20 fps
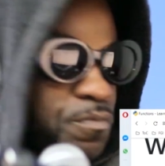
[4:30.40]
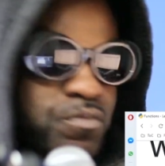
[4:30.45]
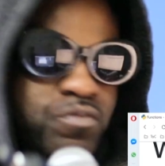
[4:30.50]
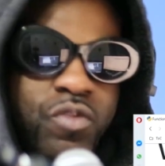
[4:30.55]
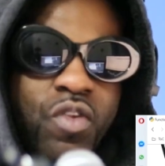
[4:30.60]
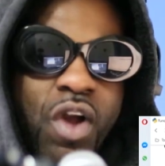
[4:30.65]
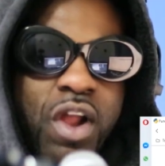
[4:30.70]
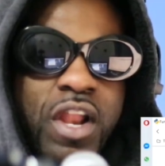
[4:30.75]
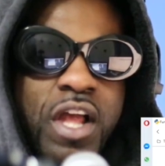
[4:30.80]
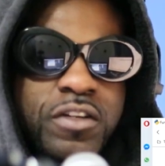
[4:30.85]

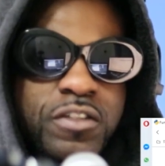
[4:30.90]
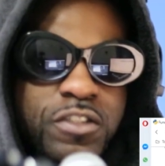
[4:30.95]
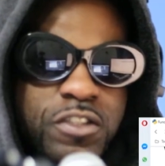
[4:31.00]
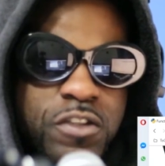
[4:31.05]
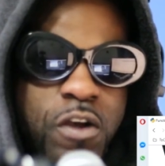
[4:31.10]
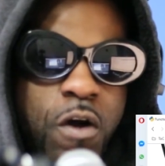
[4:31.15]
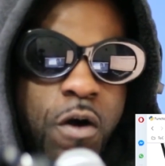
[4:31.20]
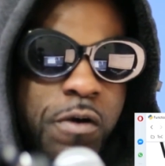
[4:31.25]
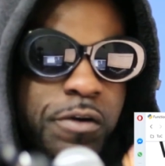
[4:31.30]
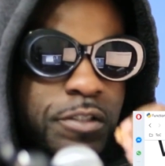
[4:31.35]
I like this
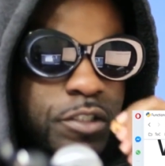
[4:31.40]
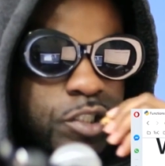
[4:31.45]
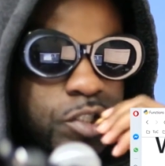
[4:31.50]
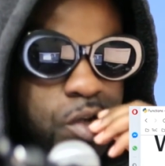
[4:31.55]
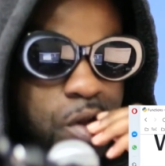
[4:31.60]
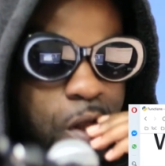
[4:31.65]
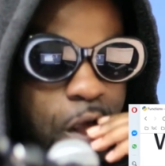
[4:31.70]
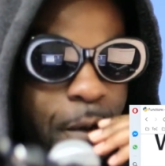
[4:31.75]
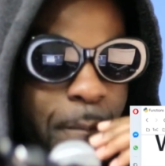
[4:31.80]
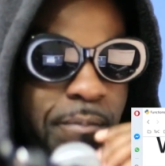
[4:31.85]
song.
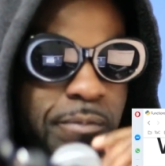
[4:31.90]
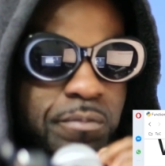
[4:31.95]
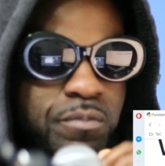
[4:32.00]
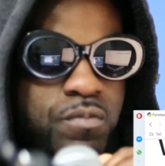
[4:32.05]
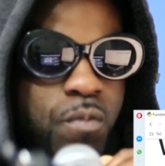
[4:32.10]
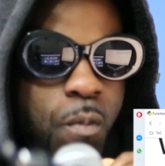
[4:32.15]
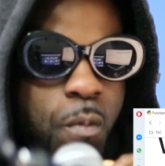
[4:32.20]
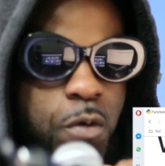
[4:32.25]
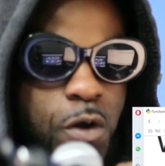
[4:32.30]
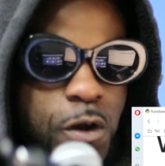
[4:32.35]

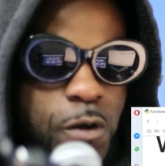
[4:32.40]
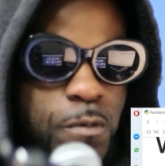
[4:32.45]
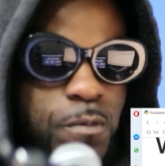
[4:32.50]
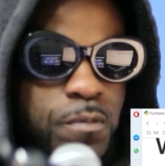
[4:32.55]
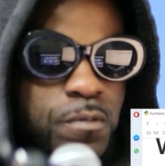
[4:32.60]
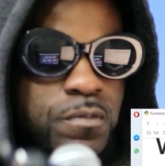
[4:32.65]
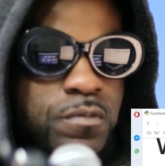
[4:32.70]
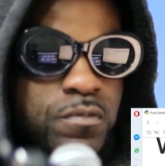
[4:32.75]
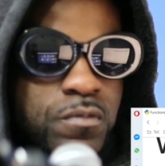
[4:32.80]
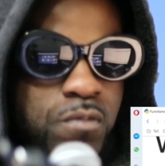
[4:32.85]
Okay.
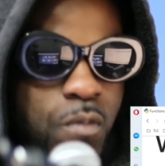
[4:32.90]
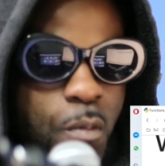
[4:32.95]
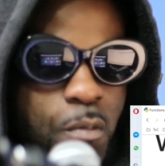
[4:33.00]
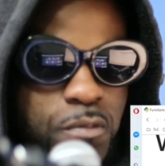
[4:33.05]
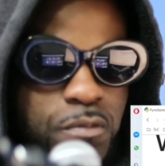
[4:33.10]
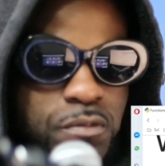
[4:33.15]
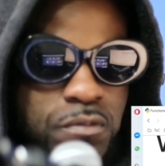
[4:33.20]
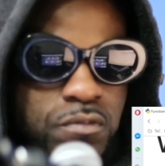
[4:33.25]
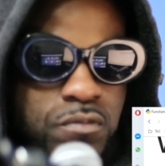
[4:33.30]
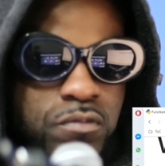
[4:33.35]

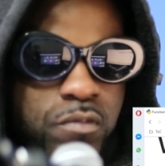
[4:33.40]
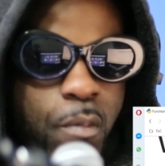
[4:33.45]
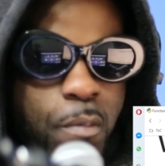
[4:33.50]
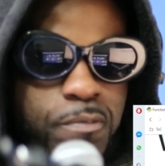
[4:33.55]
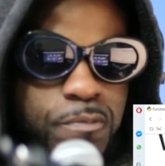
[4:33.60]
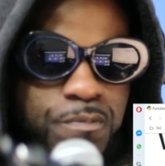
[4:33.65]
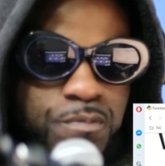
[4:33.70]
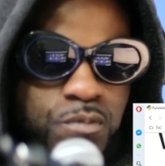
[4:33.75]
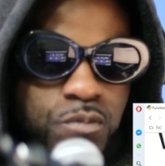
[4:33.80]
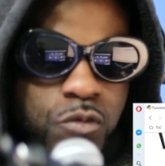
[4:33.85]

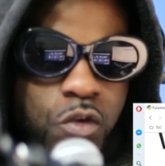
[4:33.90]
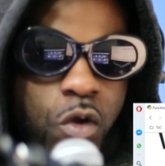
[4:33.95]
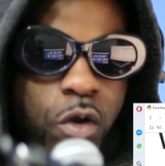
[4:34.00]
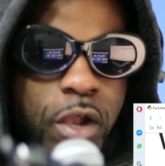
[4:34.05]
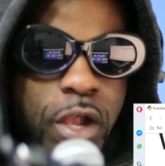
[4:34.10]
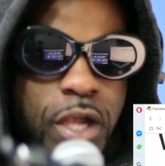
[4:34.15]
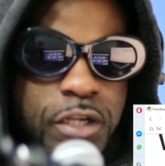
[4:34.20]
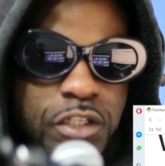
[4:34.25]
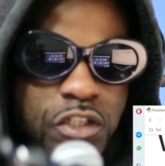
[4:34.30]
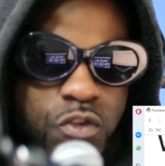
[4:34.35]
Gonna
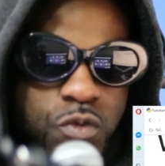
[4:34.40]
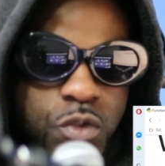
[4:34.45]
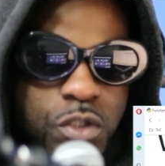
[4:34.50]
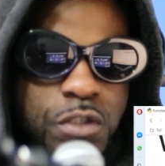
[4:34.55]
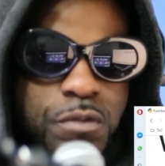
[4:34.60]
add this one.